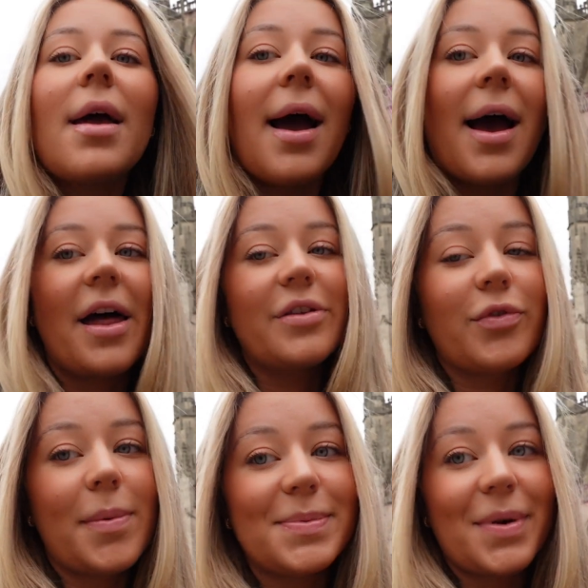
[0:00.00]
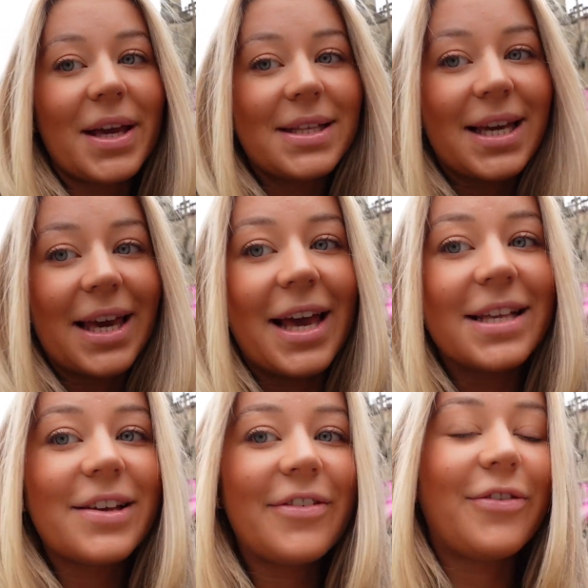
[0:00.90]
and Rob is booking
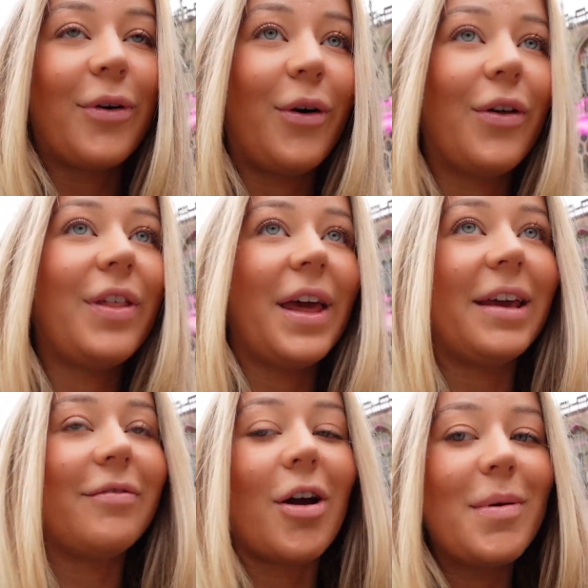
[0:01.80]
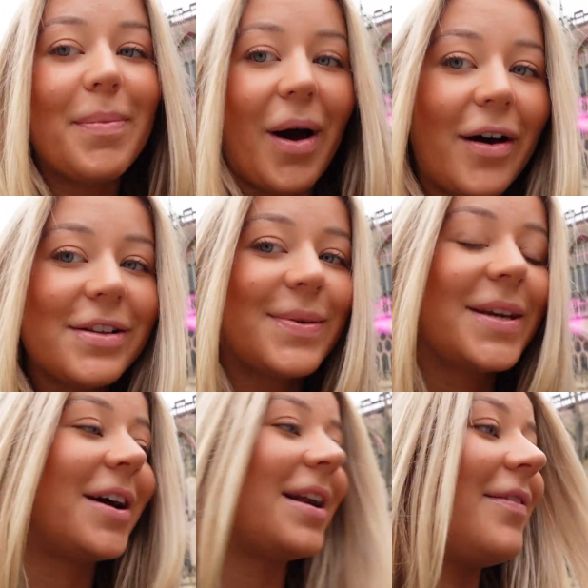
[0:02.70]
tickets for the Roman bar, so we
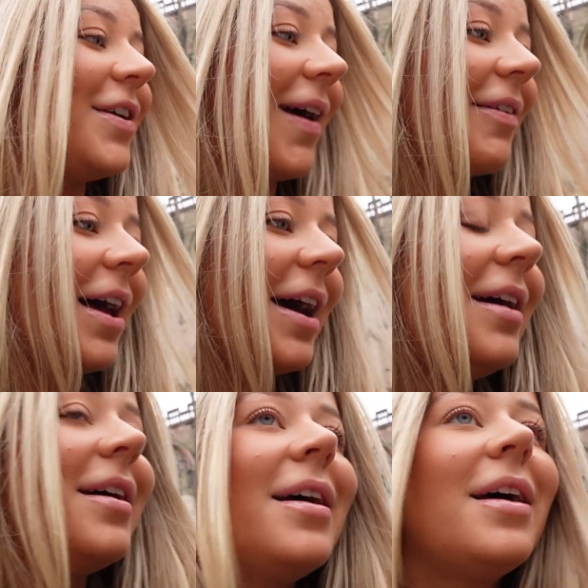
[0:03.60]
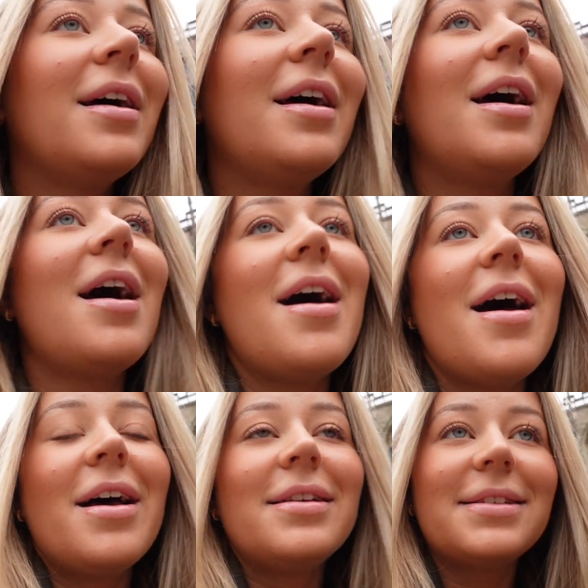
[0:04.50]
can go and have a look around there.
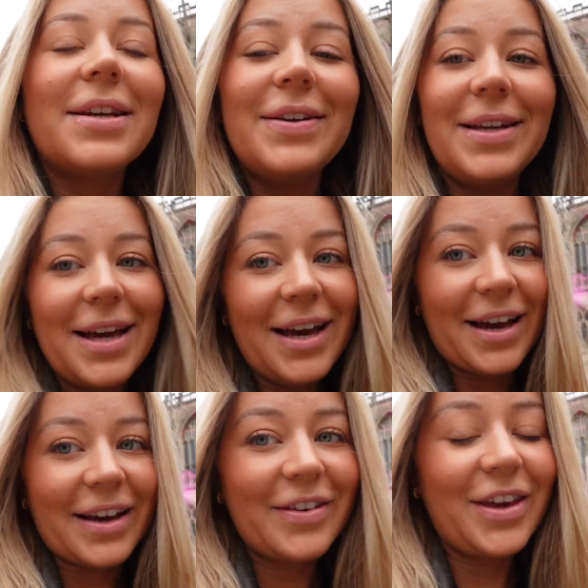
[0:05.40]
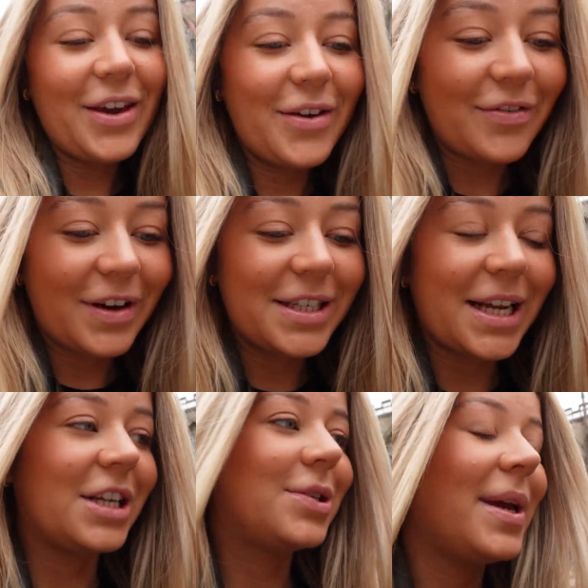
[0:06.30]
So yeah, cute fun
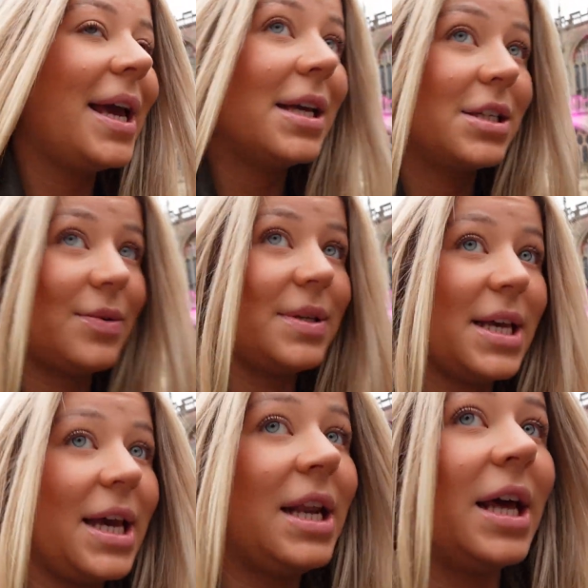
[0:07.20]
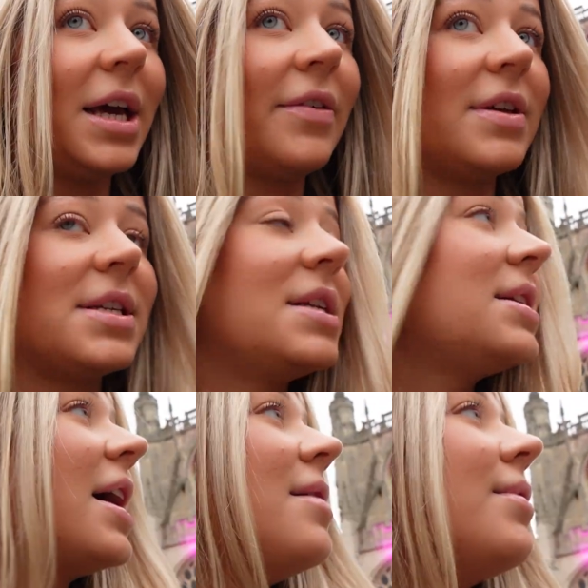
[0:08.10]
day. Should we eat? Should we sit in here if there's any
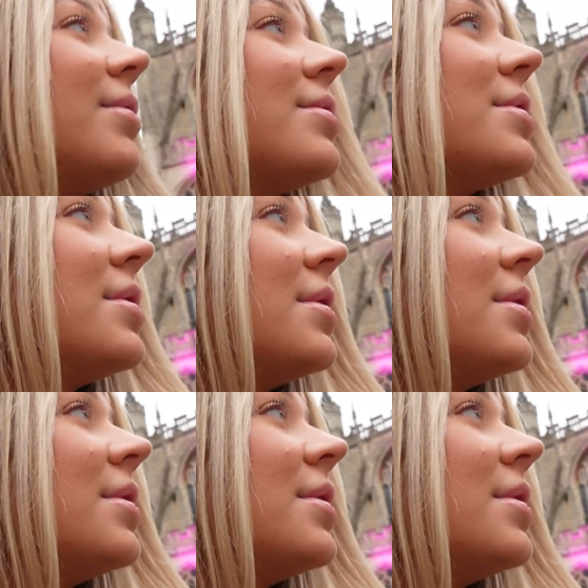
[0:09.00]
tables?